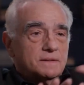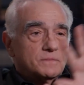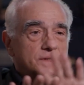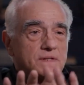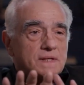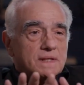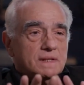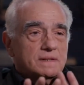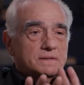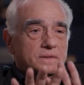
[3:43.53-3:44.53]
In other words,
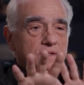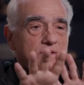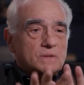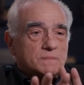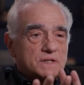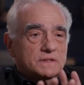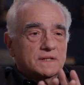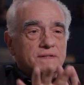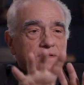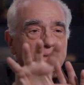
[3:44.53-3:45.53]
there's only so much,
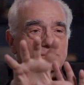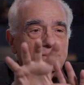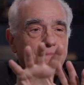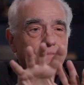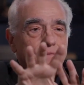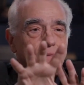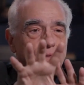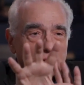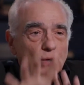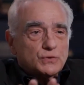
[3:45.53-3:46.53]
and then you
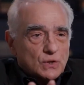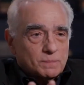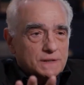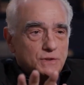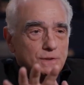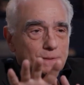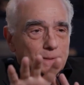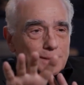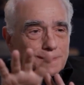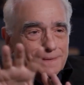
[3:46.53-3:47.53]
only know so much,
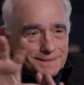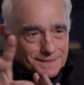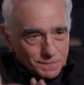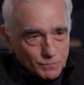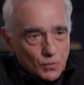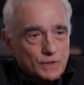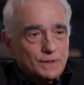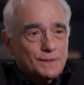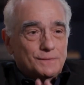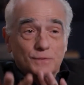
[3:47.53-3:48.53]
and there's more to
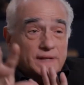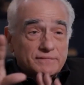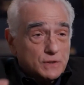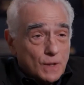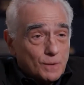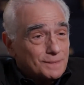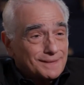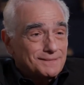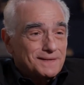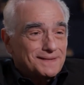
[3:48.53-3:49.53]
know. You'll never know
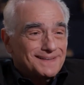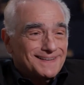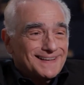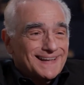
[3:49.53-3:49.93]
everything.